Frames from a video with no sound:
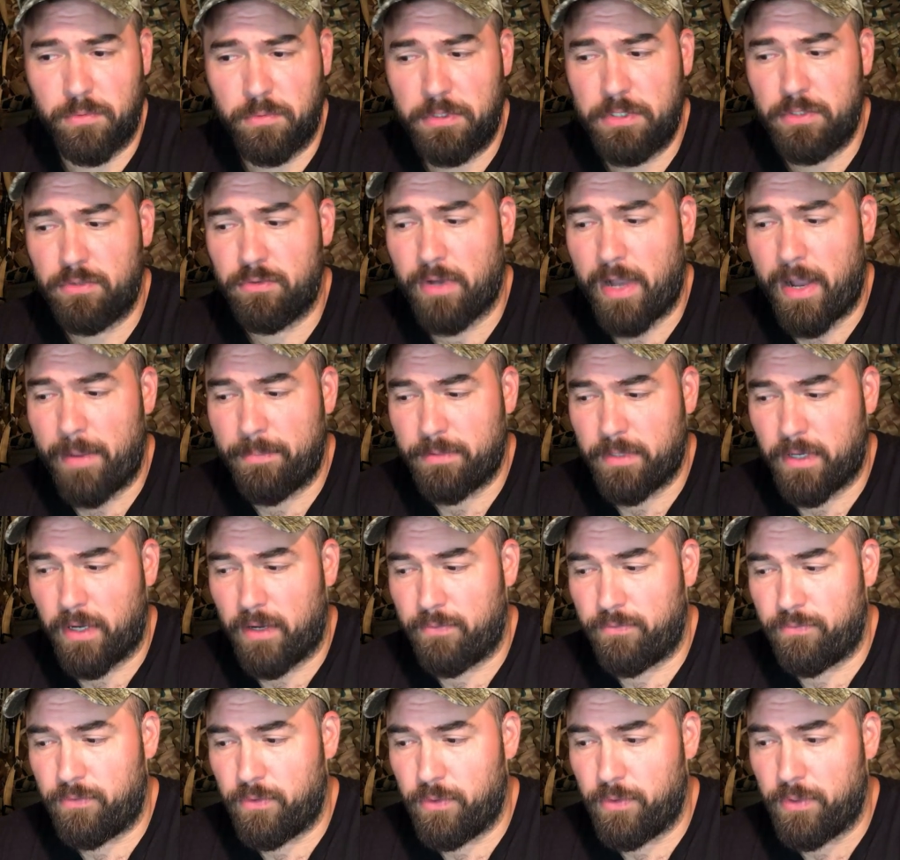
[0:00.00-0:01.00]
we dropped
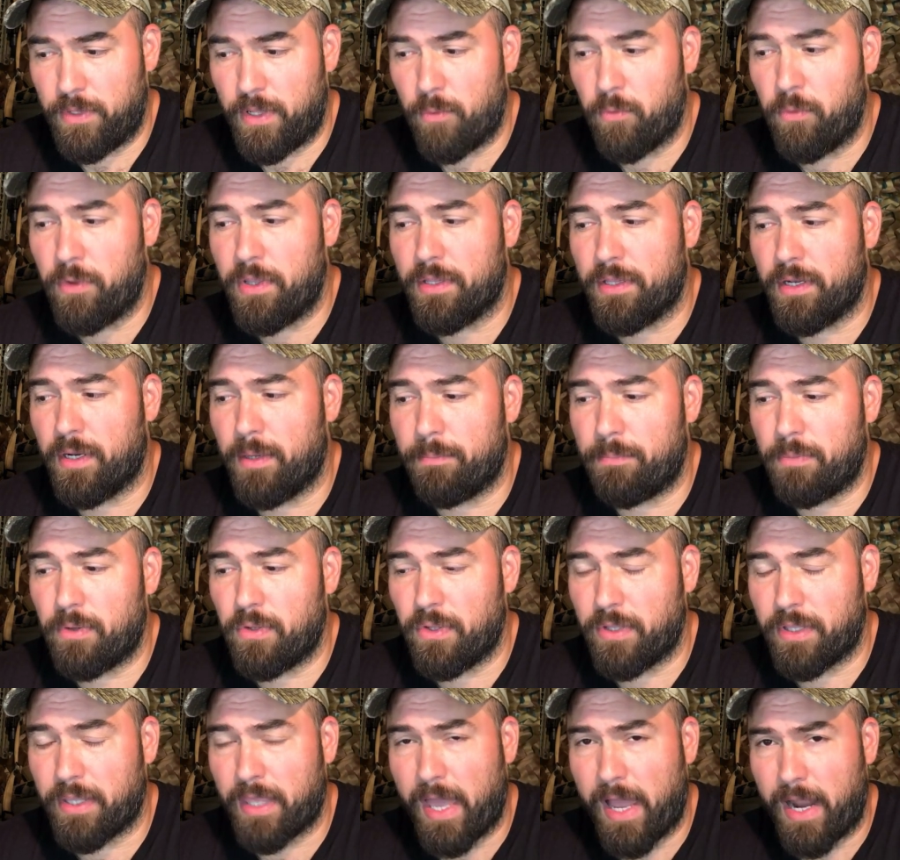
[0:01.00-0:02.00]
off food, and we ended up
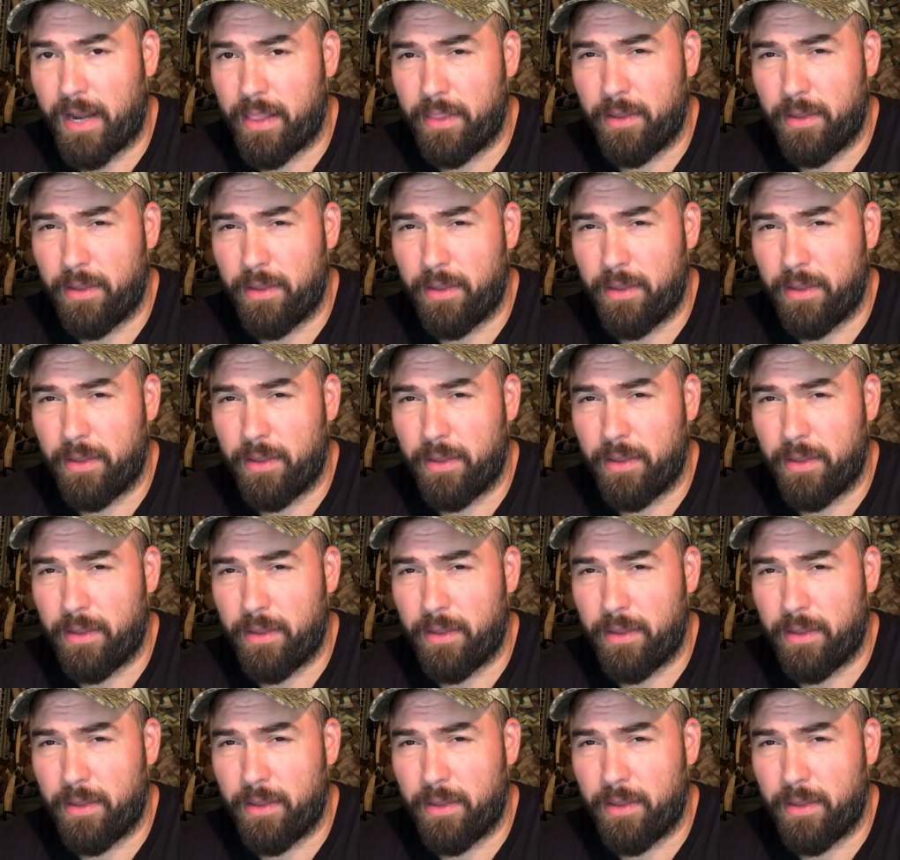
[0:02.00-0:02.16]
pulling out